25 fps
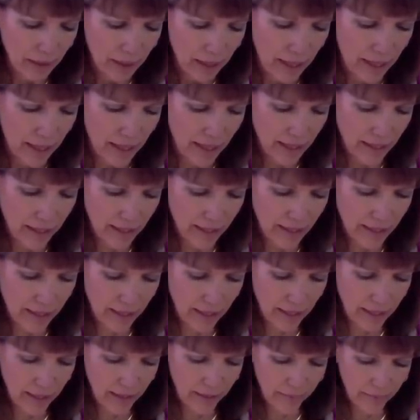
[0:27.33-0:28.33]
And
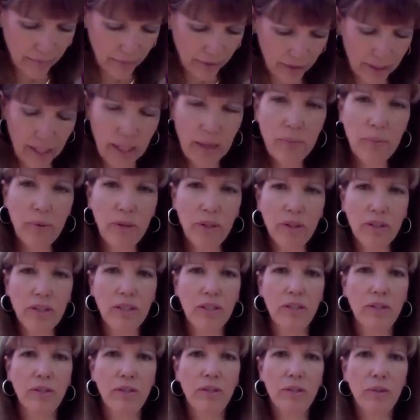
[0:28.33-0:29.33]
they were
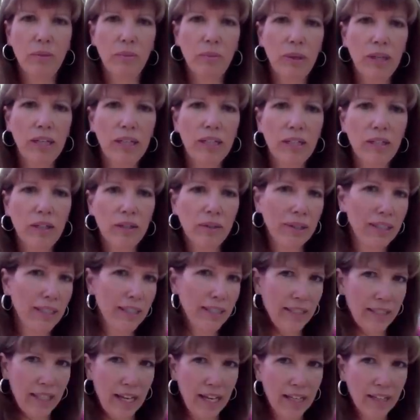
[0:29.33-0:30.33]
to, one, know
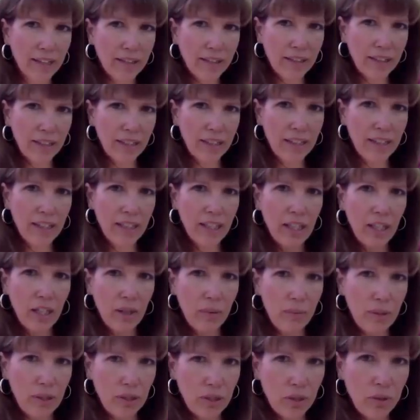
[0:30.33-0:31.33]
exactly
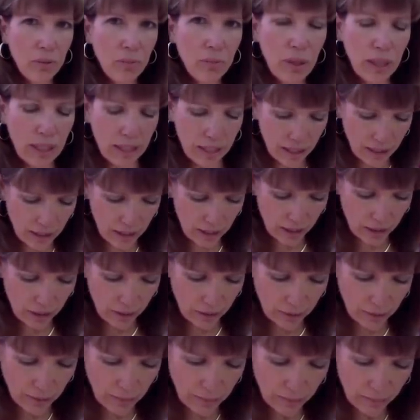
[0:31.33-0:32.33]
what you want to
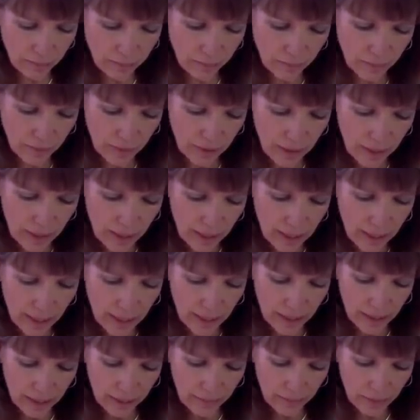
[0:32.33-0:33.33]
do.
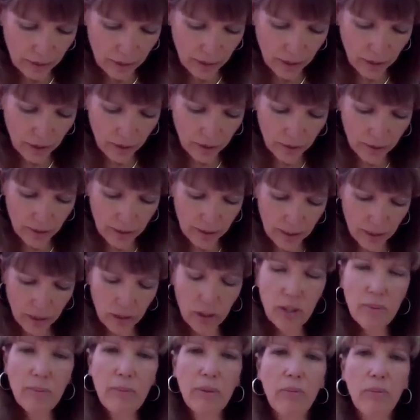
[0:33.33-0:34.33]
Two,
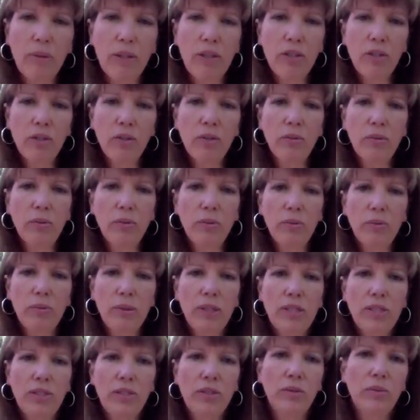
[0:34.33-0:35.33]
determine what
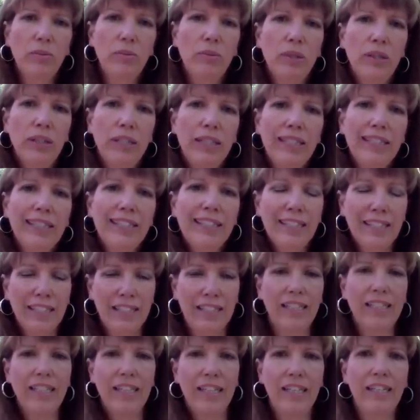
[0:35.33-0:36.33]
you're willing to
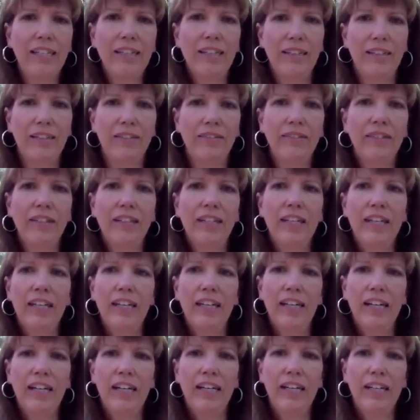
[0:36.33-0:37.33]
give,
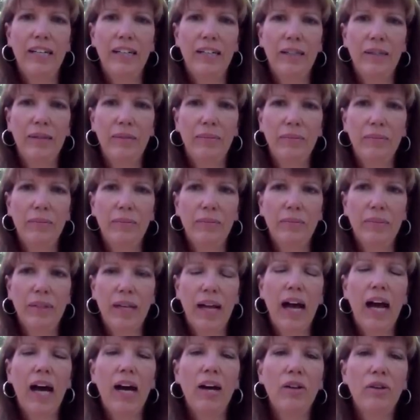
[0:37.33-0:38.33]

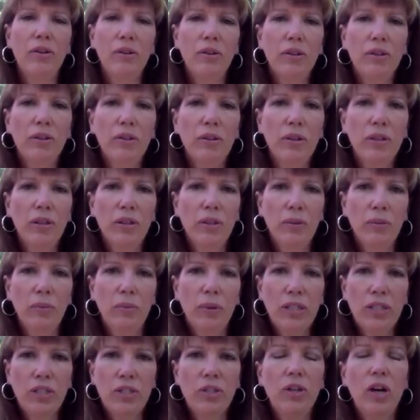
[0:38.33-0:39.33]
how
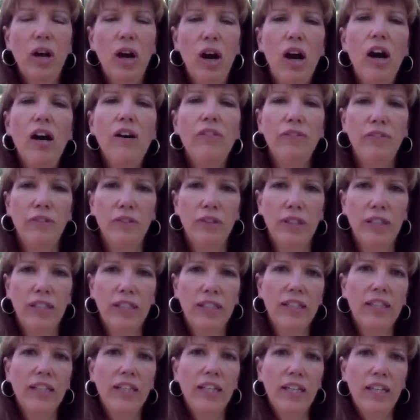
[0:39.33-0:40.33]
what you're
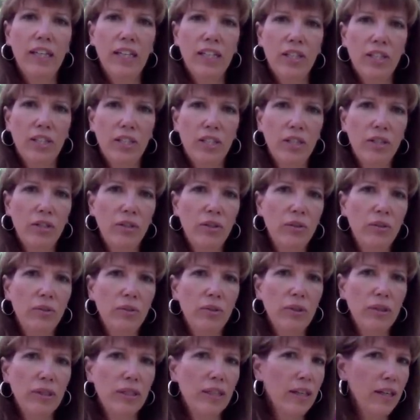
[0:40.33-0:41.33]
offering
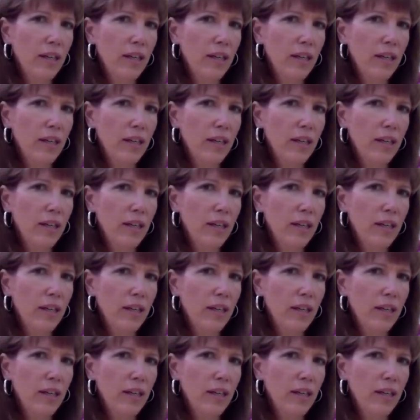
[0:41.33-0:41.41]
to